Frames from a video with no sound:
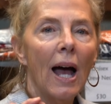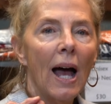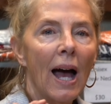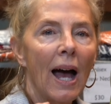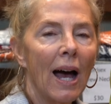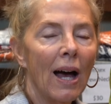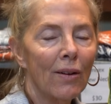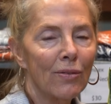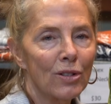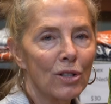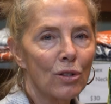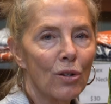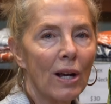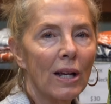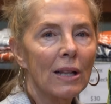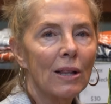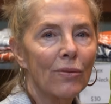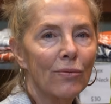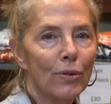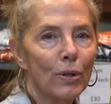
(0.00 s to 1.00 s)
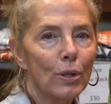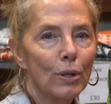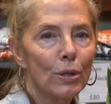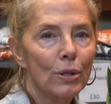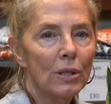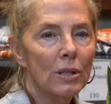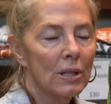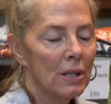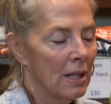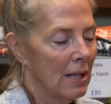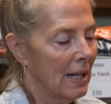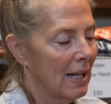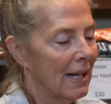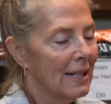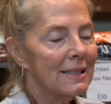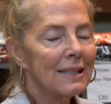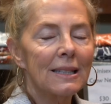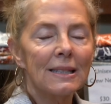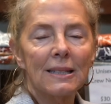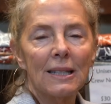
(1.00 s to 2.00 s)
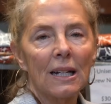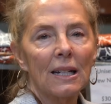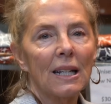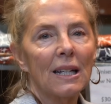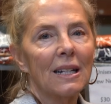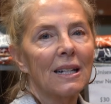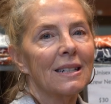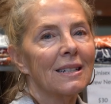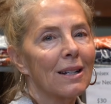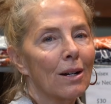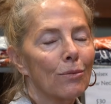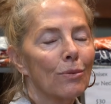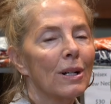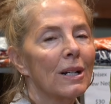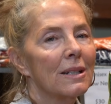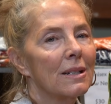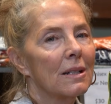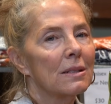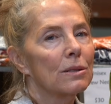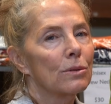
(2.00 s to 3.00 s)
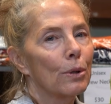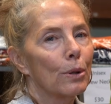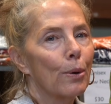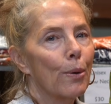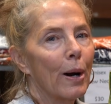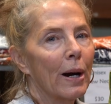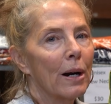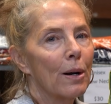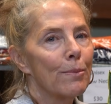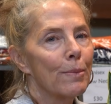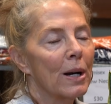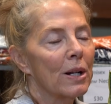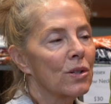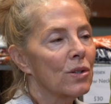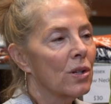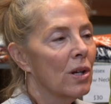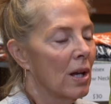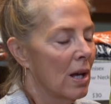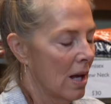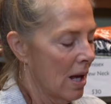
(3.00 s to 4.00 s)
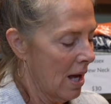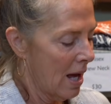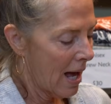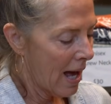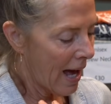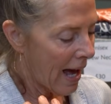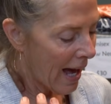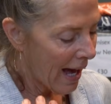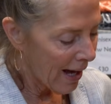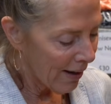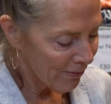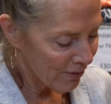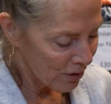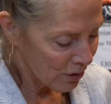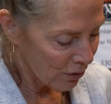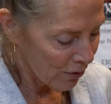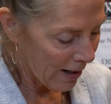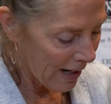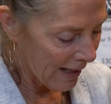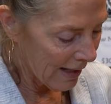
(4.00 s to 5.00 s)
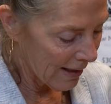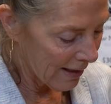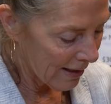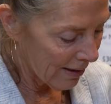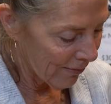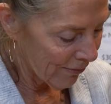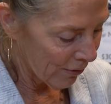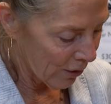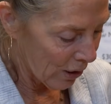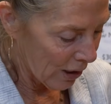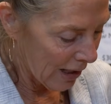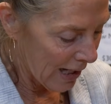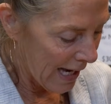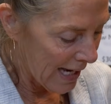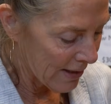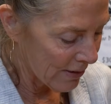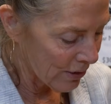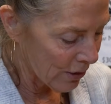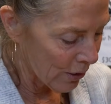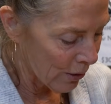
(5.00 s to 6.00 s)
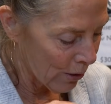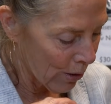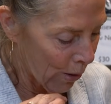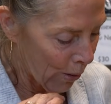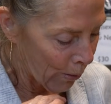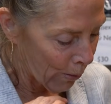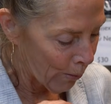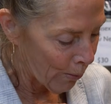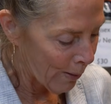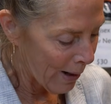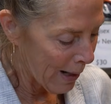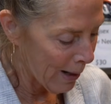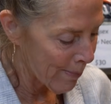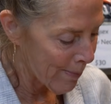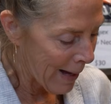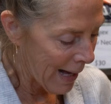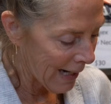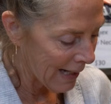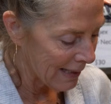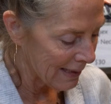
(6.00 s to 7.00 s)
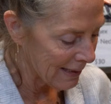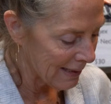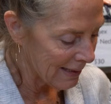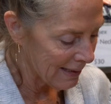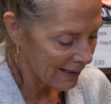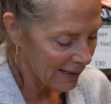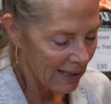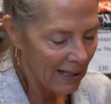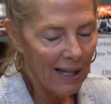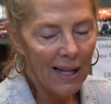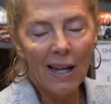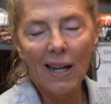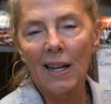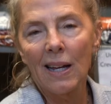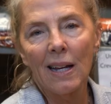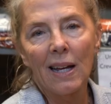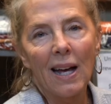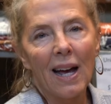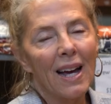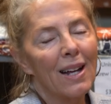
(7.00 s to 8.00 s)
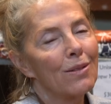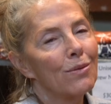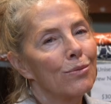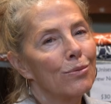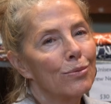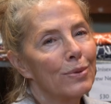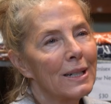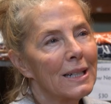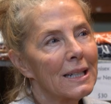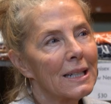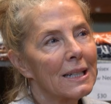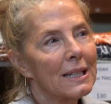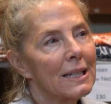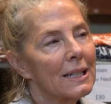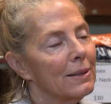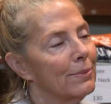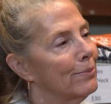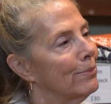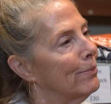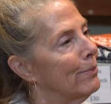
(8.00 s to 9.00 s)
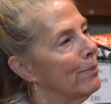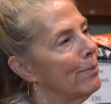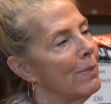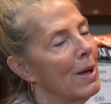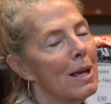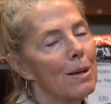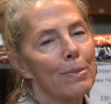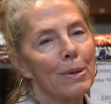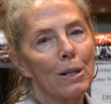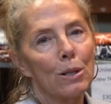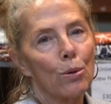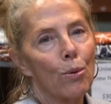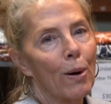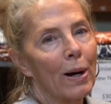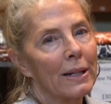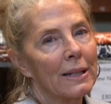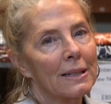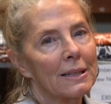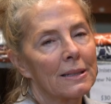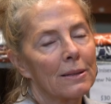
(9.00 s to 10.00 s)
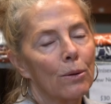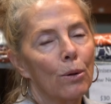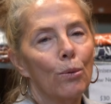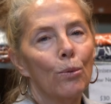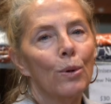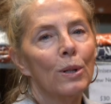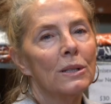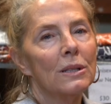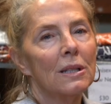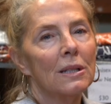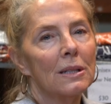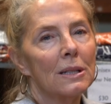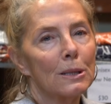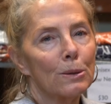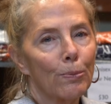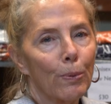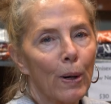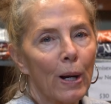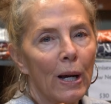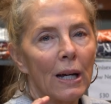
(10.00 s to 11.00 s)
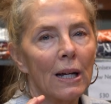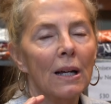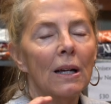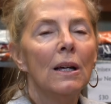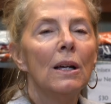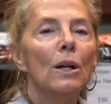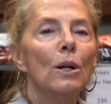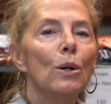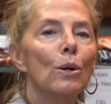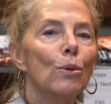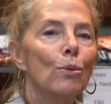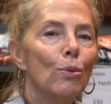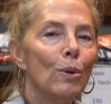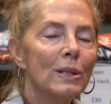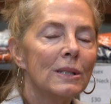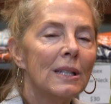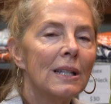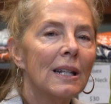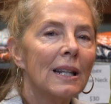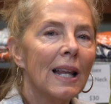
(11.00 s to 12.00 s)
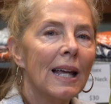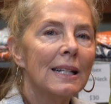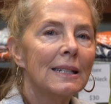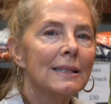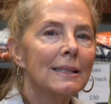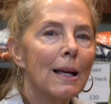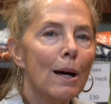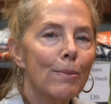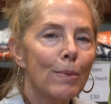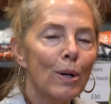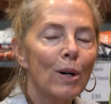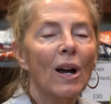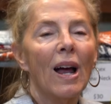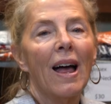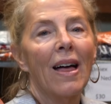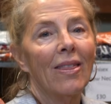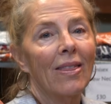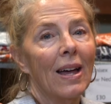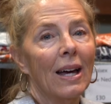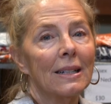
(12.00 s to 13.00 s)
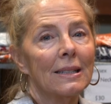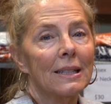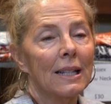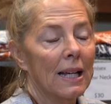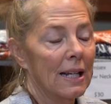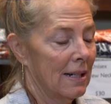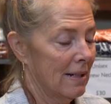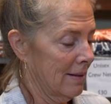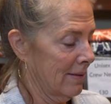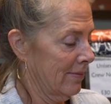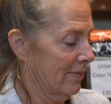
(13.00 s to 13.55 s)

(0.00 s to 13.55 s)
Half-strength food. It's a succulent. It really doesn't require much. Half-strength fertilizer, well-balanced, and really maybe twice. Once in the spring, once in late summer, and that's it.